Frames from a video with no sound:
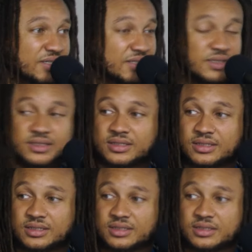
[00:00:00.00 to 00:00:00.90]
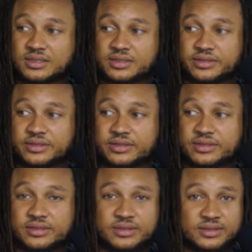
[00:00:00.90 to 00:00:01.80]

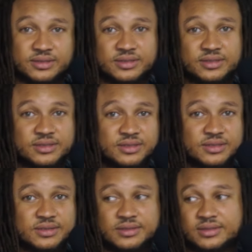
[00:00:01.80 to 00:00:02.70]
(silent)